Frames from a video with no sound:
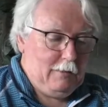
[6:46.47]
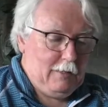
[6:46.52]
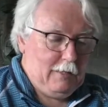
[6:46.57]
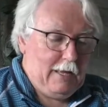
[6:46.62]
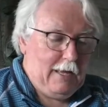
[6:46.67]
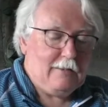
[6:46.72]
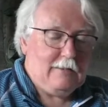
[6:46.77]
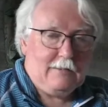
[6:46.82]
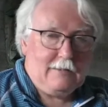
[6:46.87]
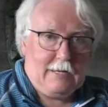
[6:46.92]

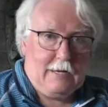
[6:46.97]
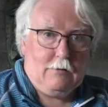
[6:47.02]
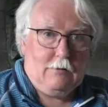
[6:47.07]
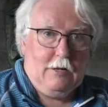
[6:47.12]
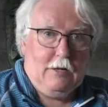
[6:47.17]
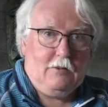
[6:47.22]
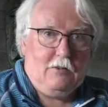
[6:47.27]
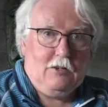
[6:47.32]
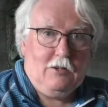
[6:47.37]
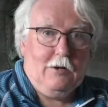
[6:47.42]
as a sound
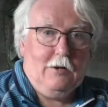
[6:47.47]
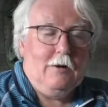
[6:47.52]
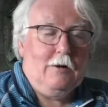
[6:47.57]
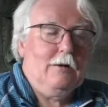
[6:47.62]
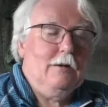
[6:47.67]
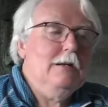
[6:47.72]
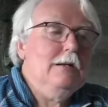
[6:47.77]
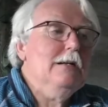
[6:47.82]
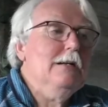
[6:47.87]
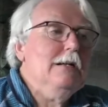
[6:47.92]
engineer,
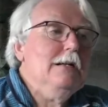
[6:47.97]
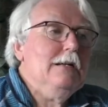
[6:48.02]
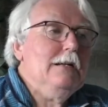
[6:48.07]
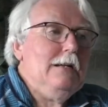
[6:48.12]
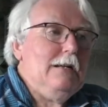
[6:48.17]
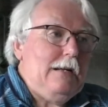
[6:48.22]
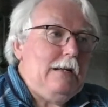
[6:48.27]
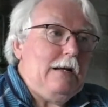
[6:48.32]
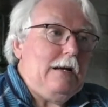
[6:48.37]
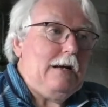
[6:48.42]

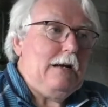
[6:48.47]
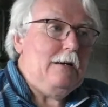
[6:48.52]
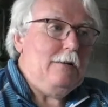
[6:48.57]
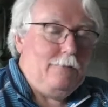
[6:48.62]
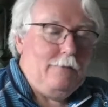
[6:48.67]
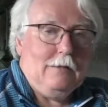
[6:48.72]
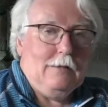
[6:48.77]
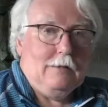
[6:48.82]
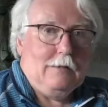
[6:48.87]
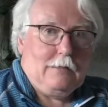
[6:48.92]
I feel